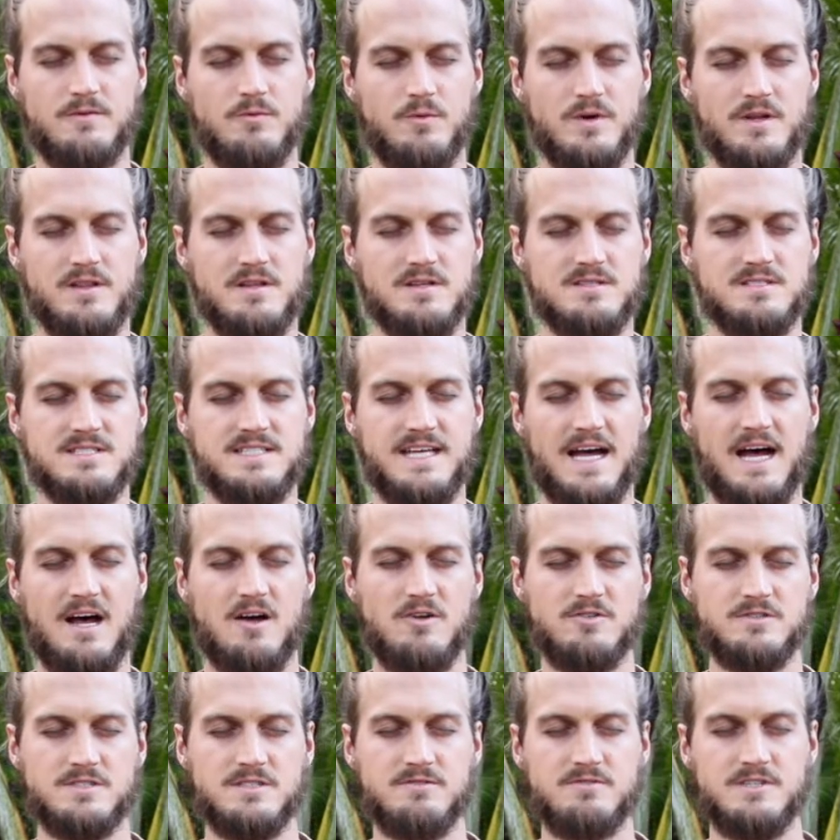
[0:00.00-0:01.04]
What are the
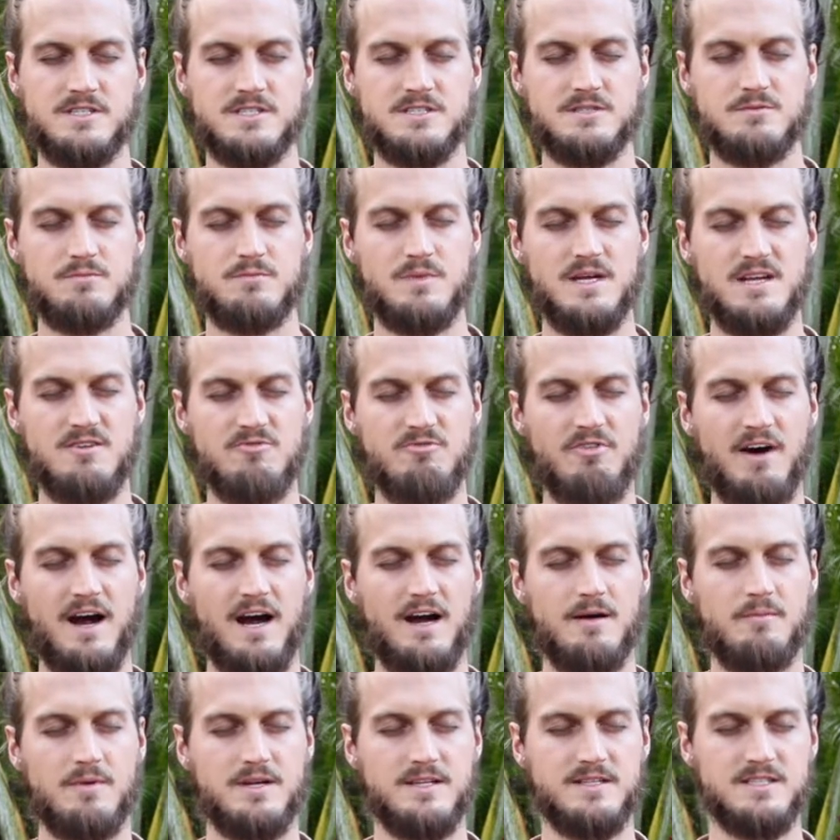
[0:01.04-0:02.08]
sounds of this
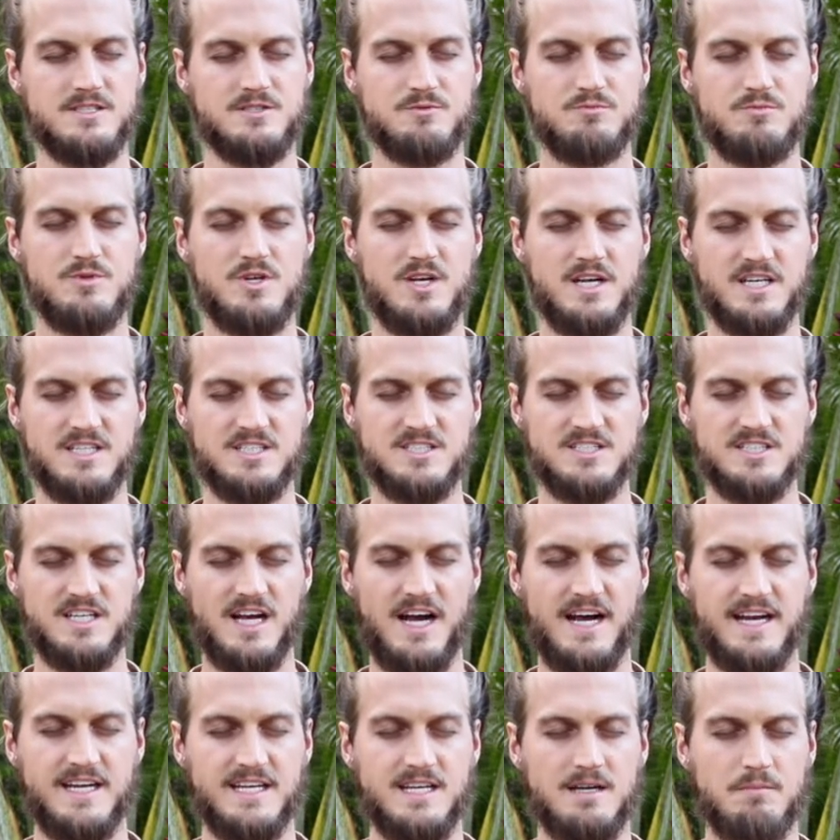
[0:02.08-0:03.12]
environment, this
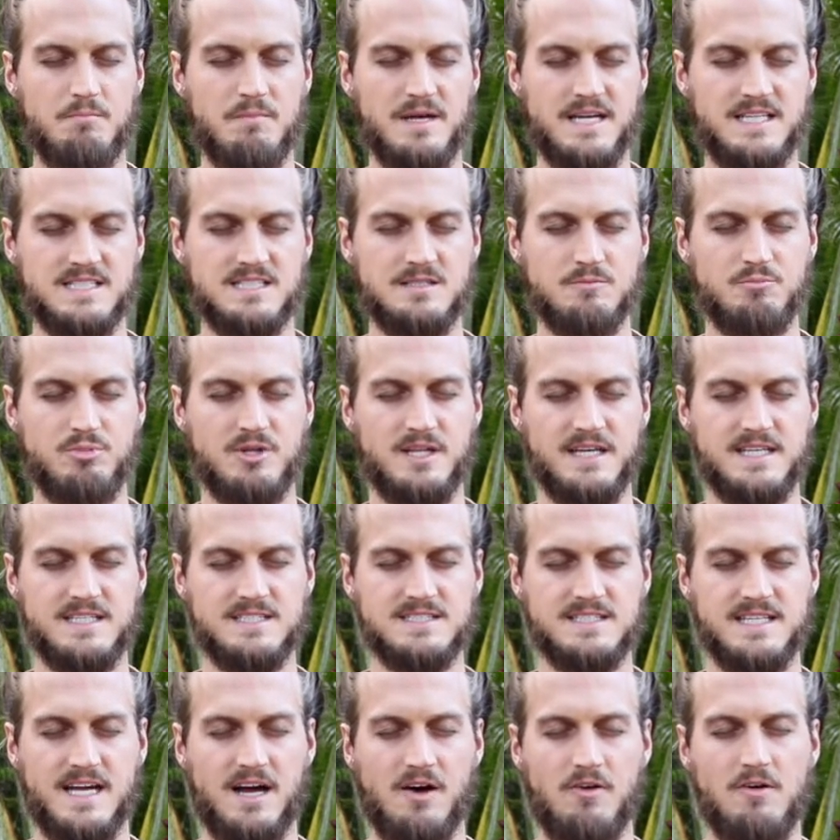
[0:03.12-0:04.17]
exciting, amazing
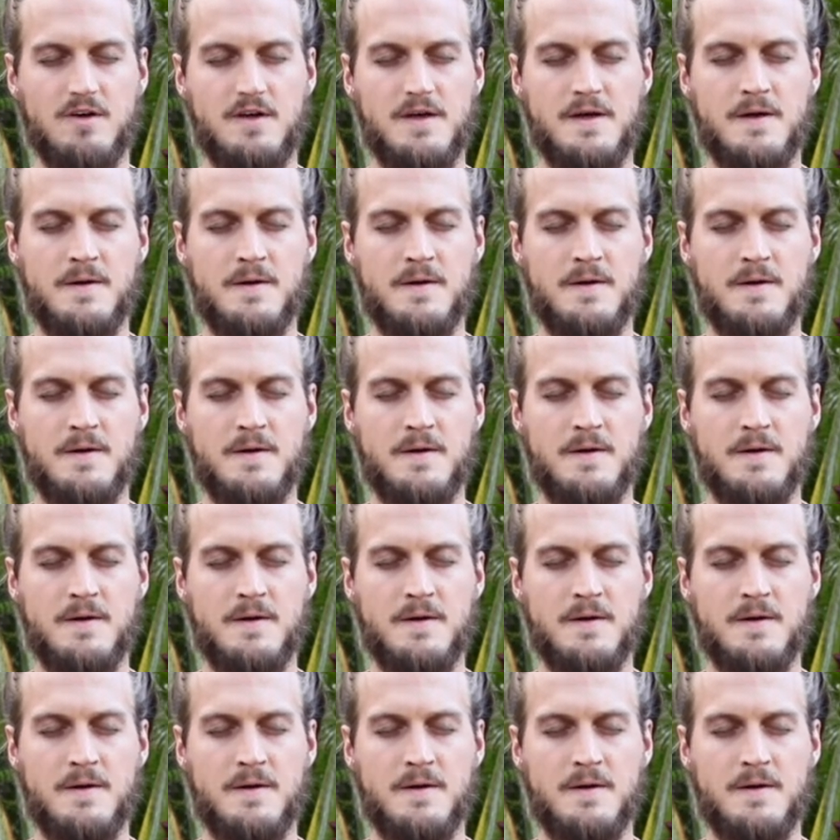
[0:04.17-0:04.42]
place? Now,